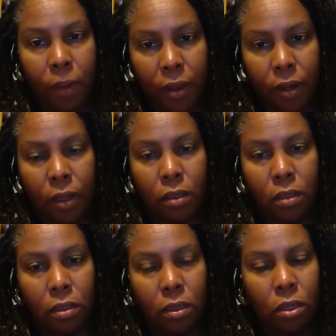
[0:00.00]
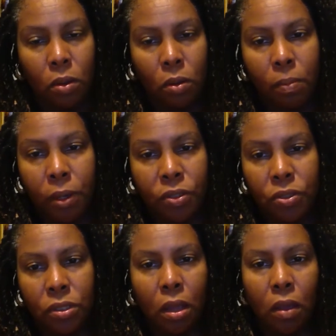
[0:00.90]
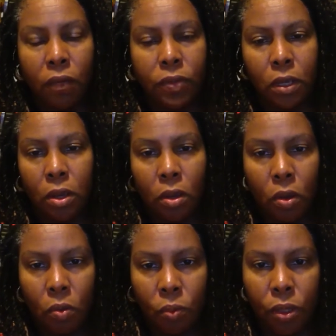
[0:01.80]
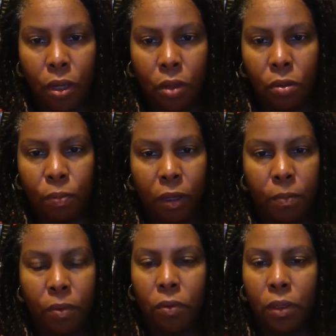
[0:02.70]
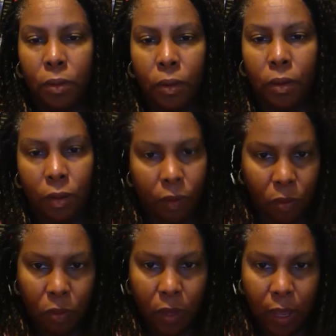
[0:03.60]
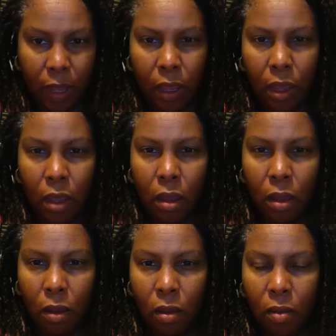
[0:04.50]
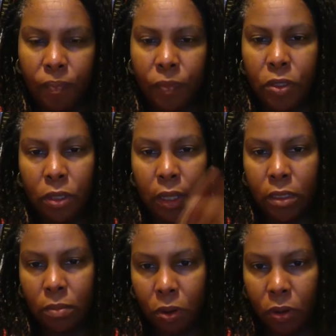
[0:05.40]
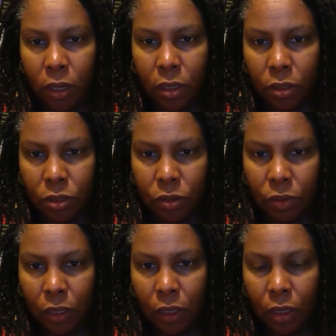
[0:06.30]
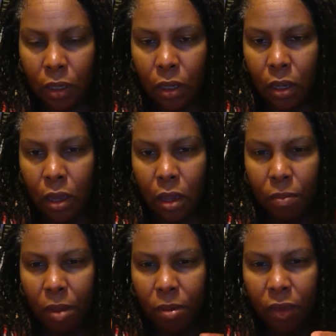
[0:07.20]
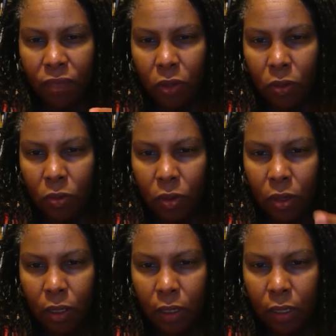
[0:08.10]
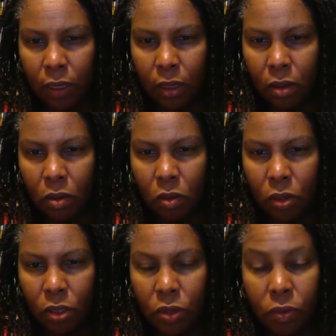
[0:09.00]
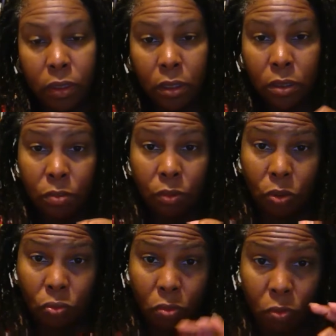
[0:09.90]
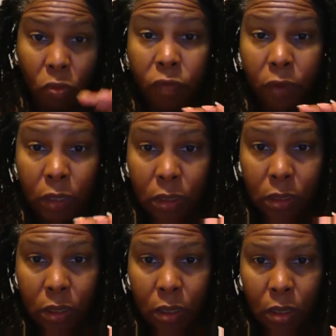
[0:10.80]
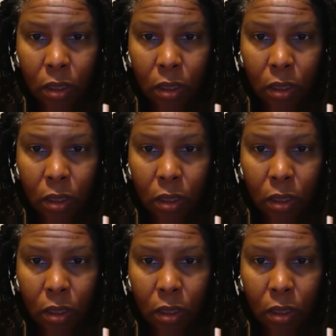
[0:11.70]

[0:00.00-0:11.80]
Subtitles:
about it, amongst yourselves, with other people. Okay, so that's American history. I'm giving you a link on U.S. history through movies.